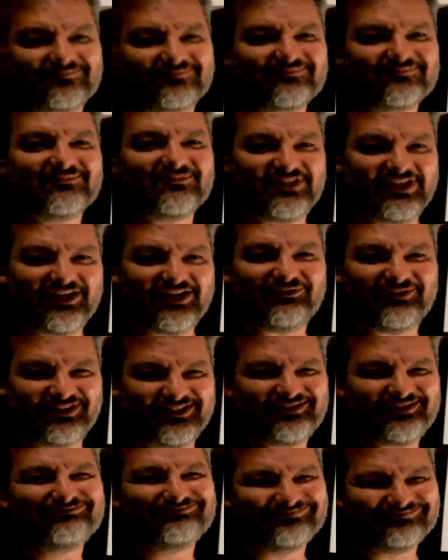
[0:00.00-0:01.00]
Yeah, right.
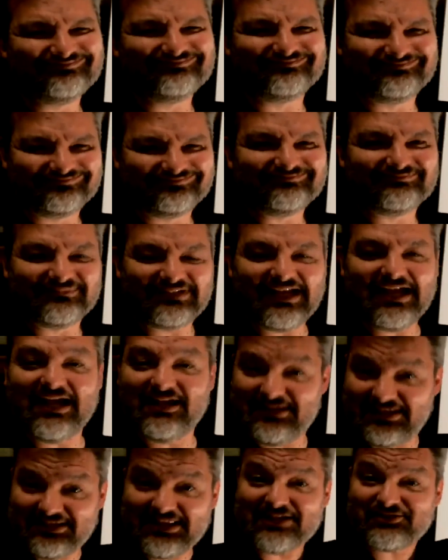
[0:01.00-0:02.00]

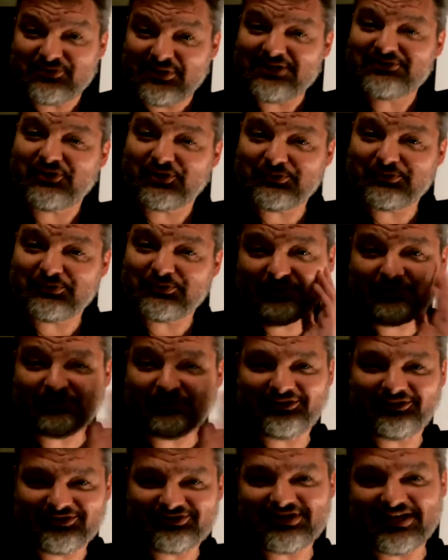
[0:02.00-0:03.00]
And that's what I talked about
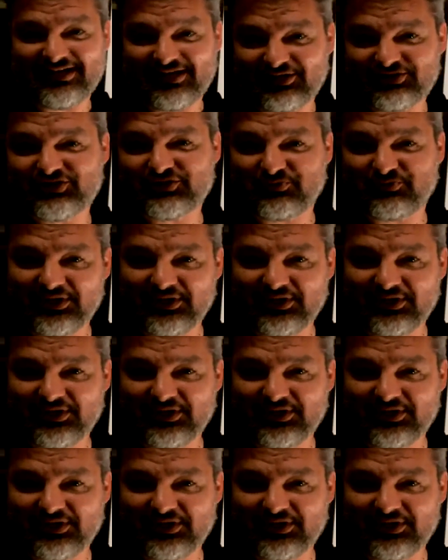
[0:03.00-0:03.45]
earlier, is that I just want to